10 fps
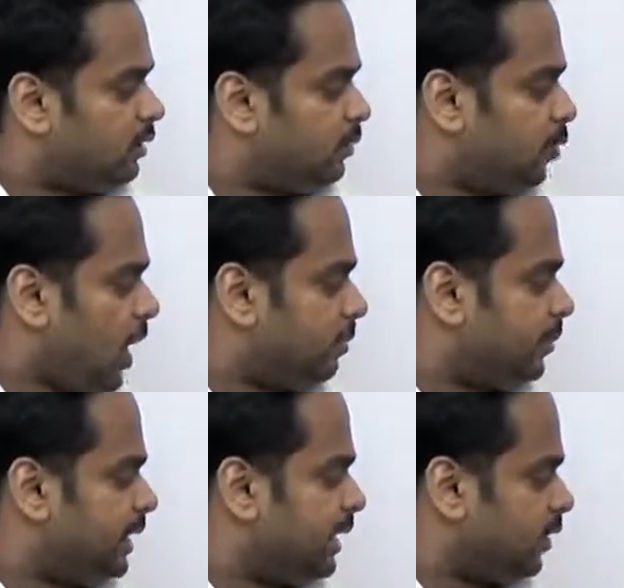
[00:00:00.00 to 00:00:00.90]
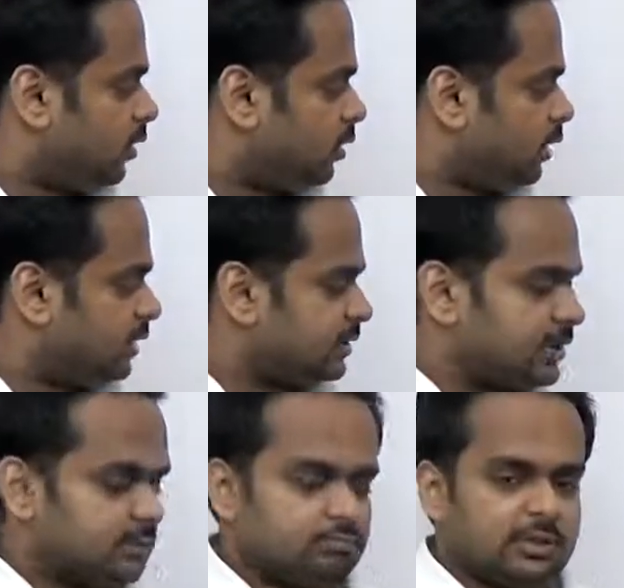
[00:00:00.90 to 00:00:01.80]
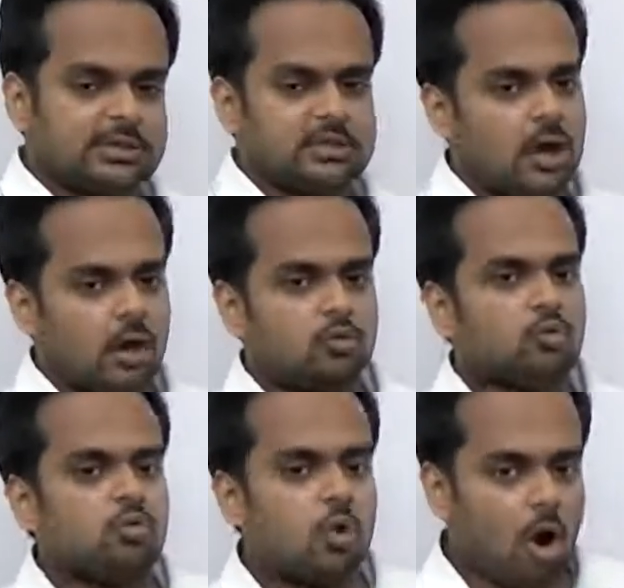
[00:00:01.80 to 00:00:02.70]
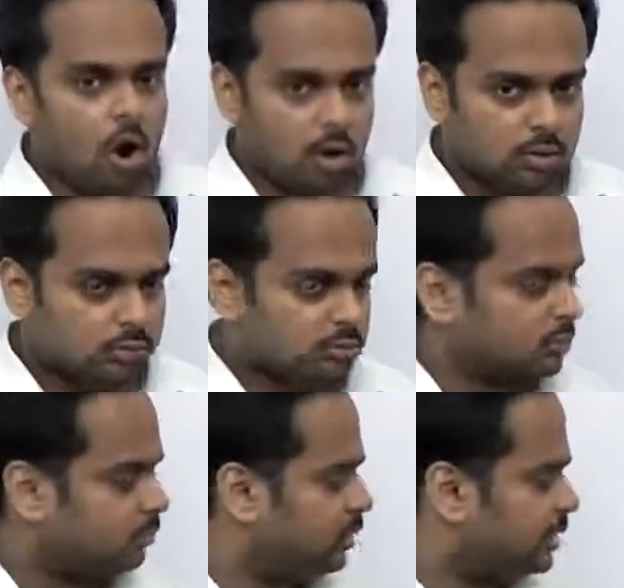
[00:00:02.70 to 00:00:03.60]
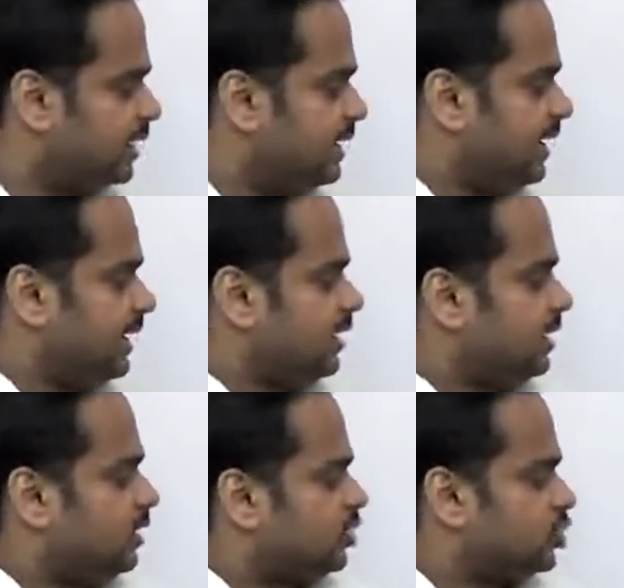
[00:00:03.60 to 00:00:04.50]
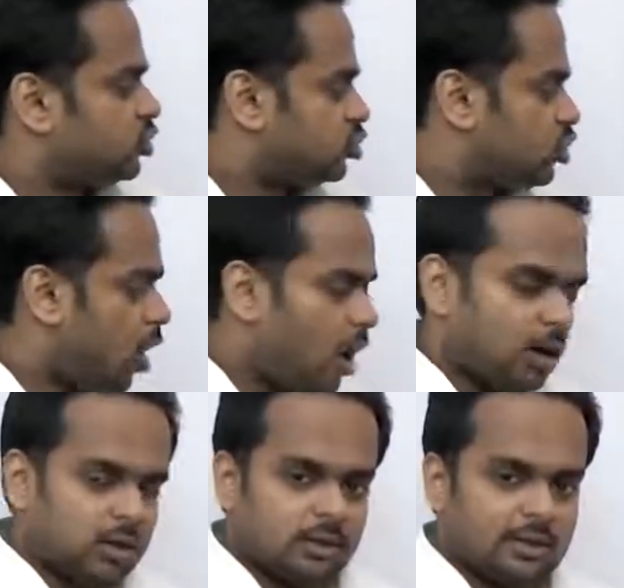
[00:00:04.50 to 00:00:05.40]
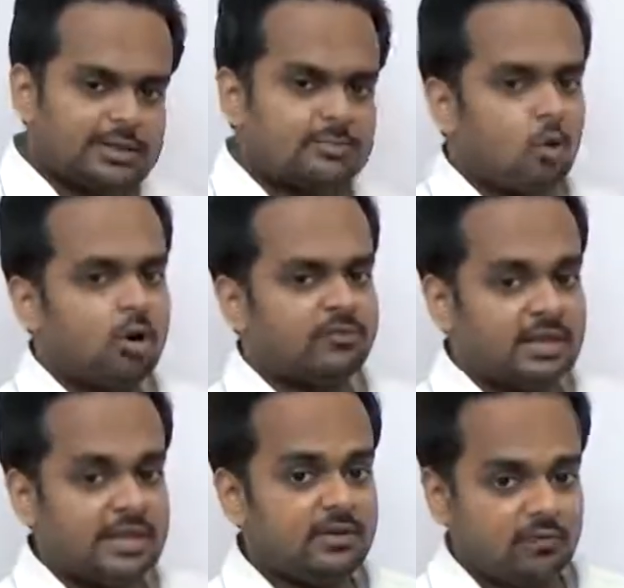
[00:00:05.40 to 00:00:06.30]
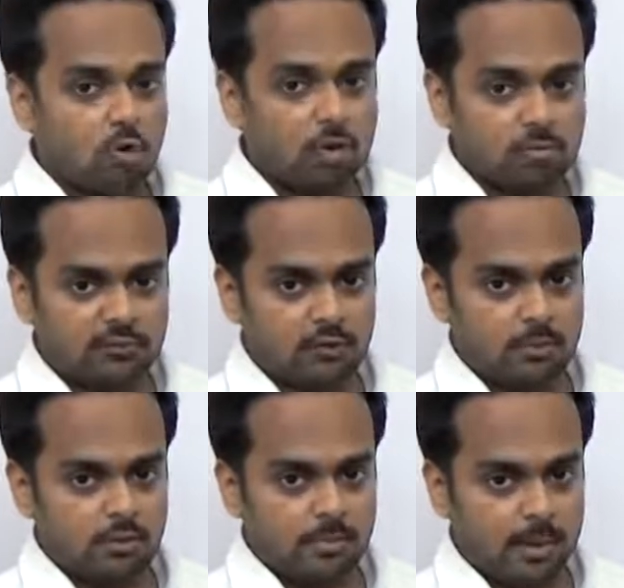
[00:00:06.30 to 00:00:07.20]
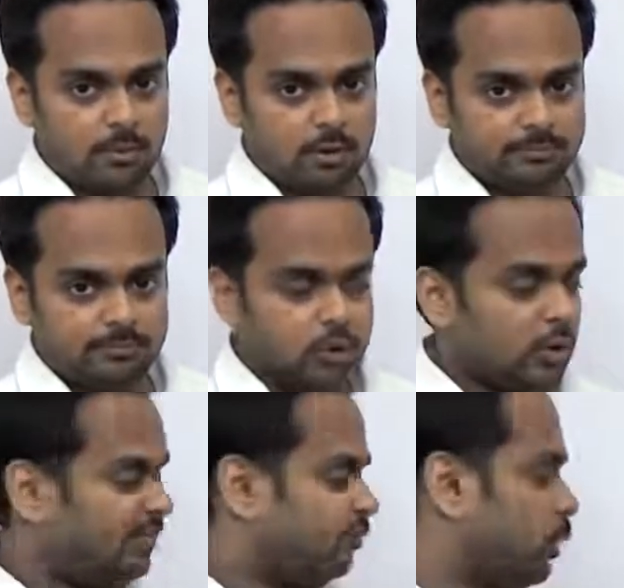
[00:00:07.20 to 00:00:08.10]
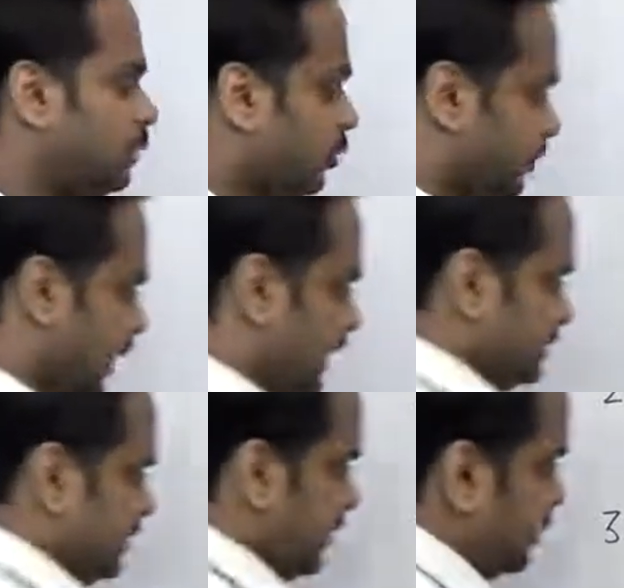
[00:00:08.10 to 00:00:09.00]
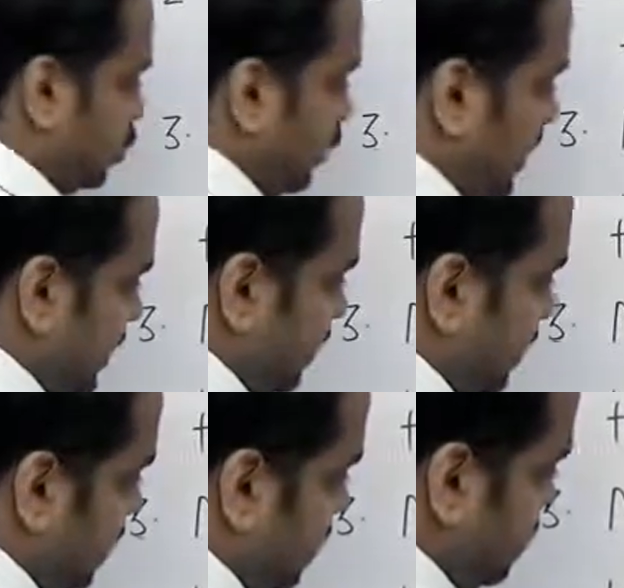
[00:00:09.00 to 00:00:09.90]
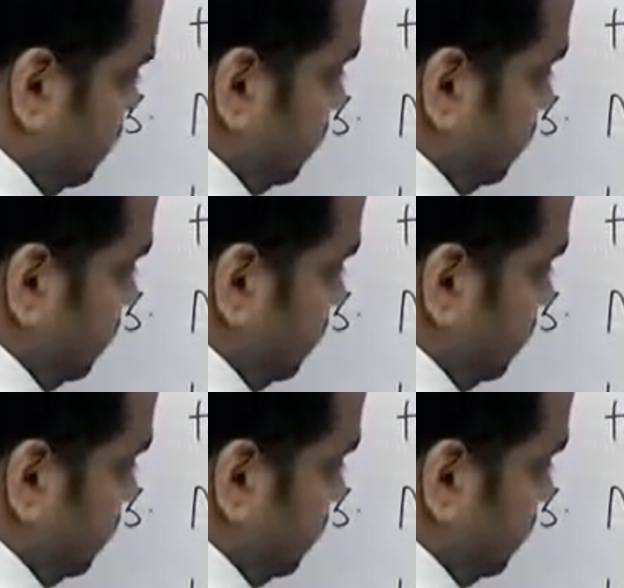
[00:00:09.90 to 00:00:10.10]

The problem here is that it's not wrong, but talk is more of an informal verb, remember. So if we replace this with,